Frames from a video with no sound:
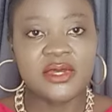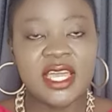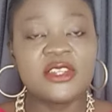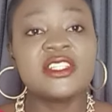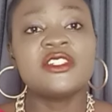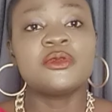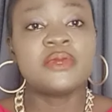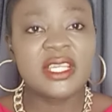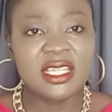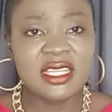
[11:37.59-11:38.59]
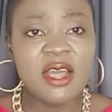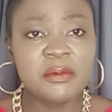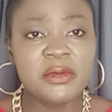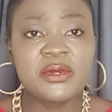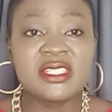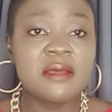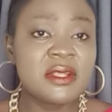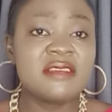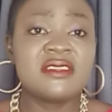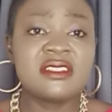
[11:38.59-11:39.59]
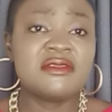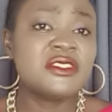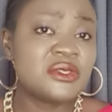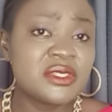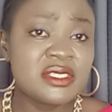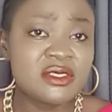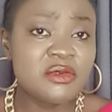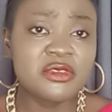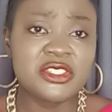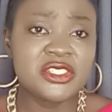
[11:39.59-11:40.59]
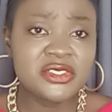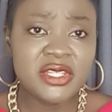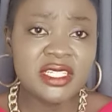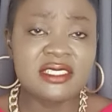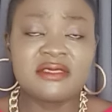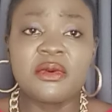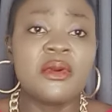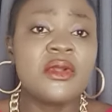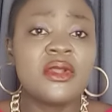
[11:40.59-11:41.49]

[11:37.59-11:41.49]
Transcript: I don't need to break it down, because I believe this video is not for children, it's for